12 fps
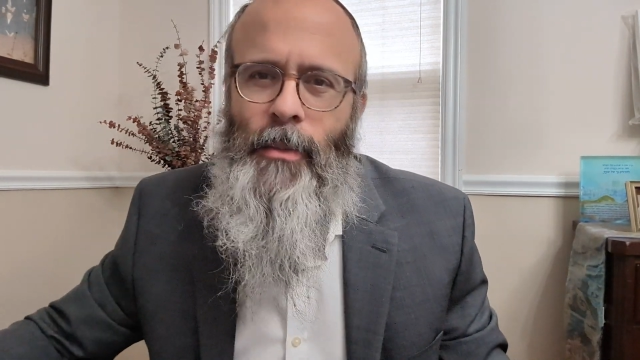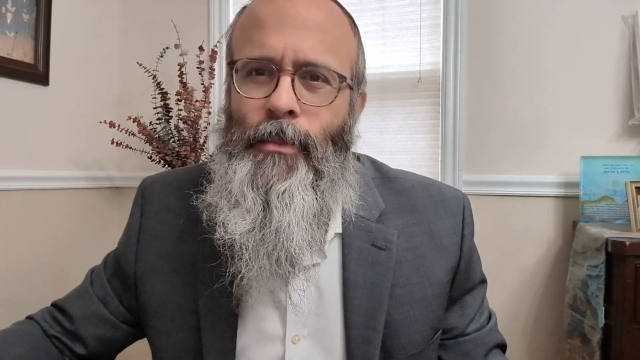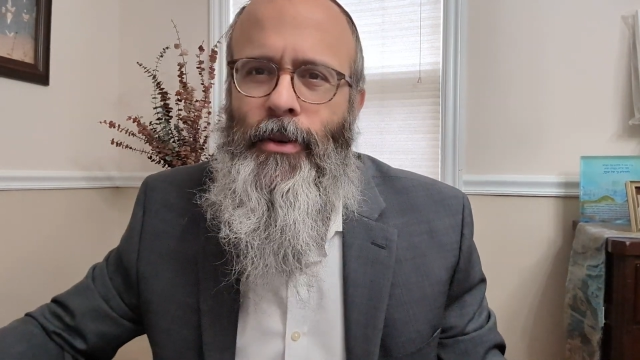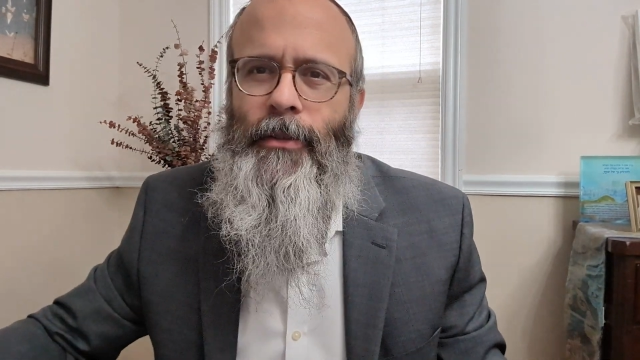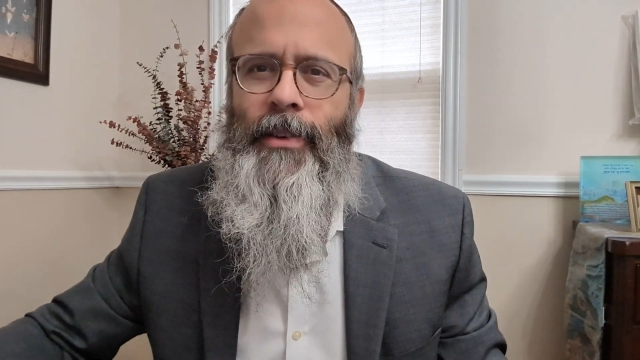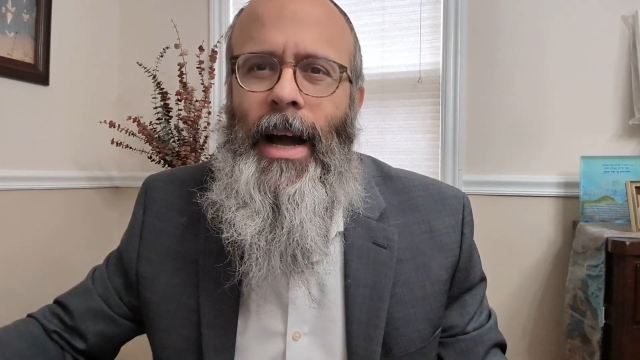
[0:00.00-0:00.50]

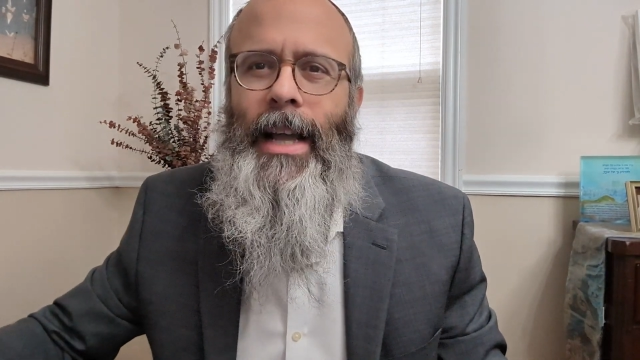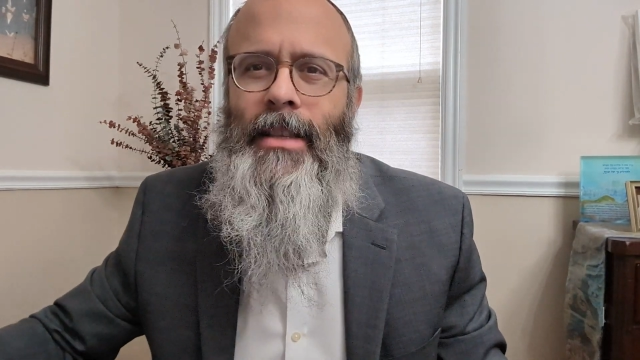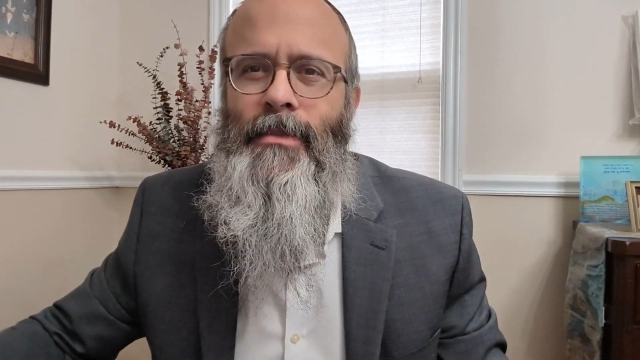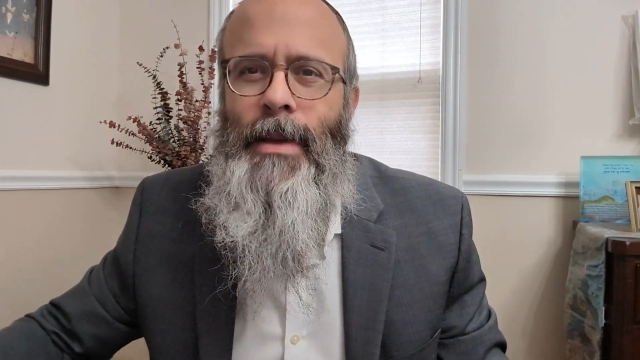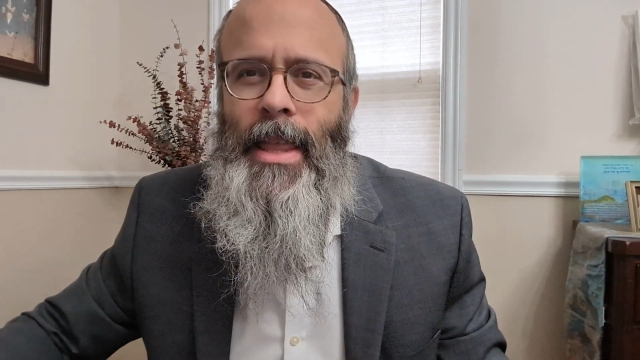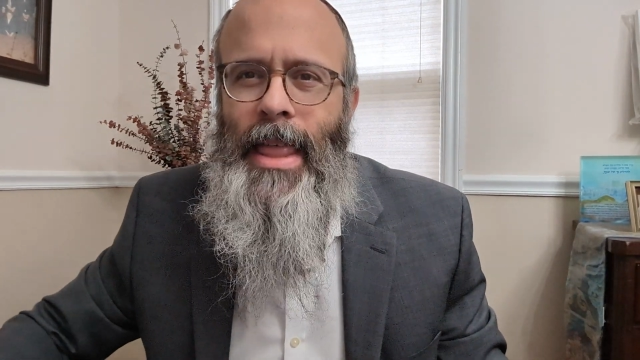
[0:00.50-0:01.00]

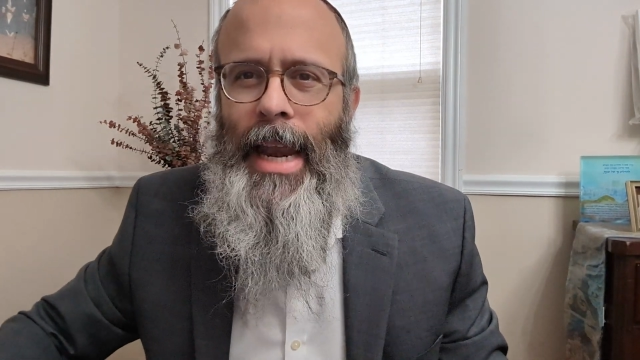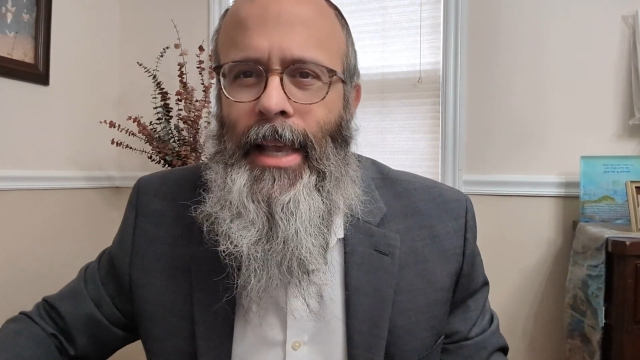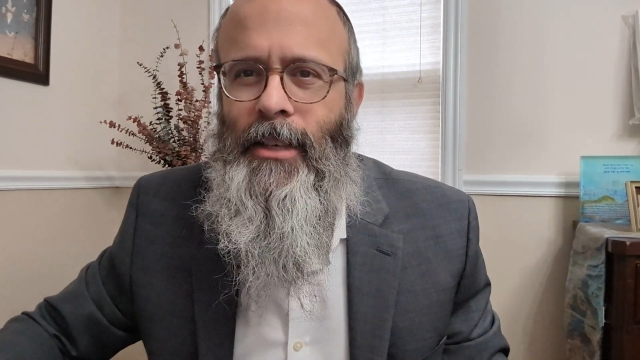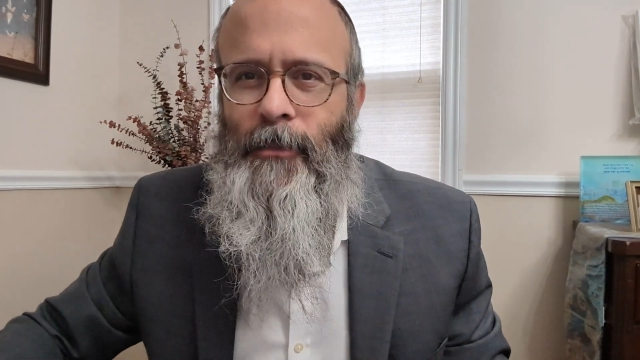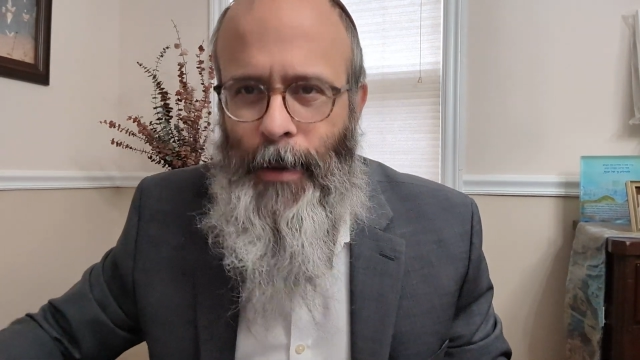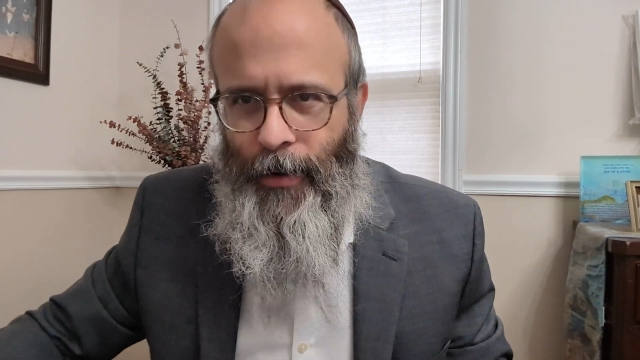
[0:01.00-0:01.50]
provides me that
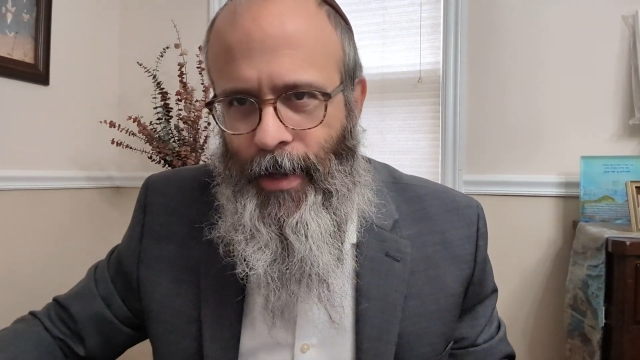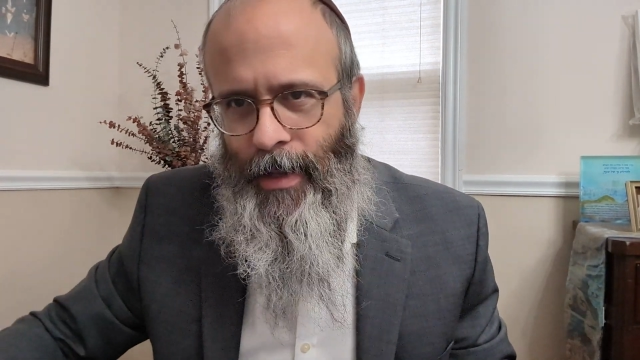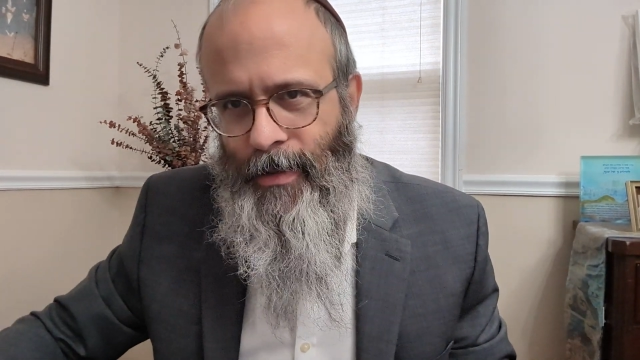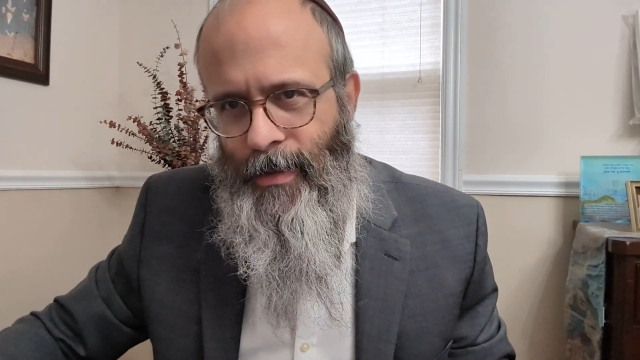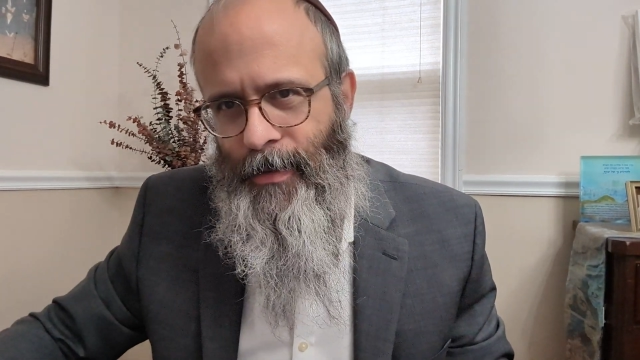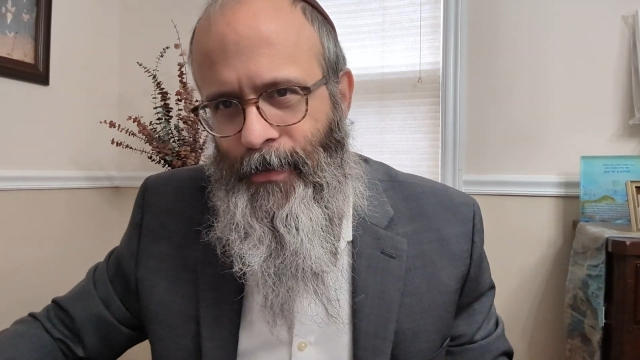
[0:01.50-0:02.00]

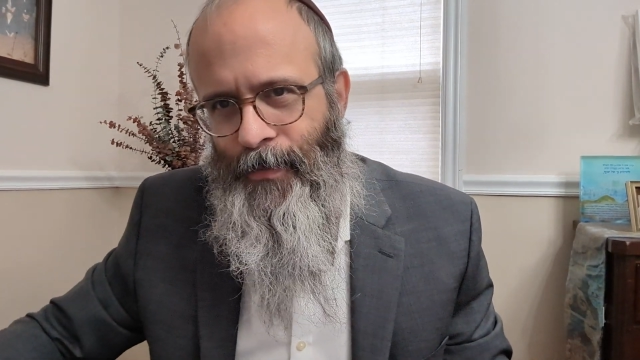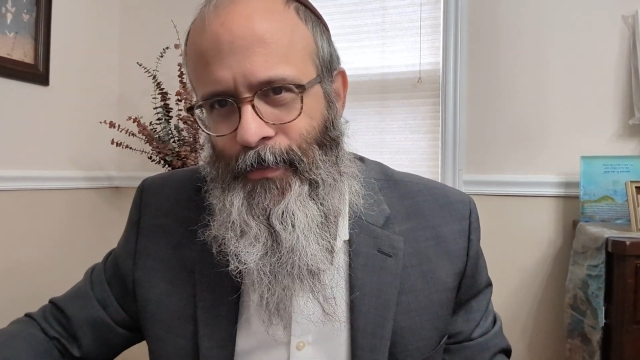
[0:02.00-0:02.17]
experience?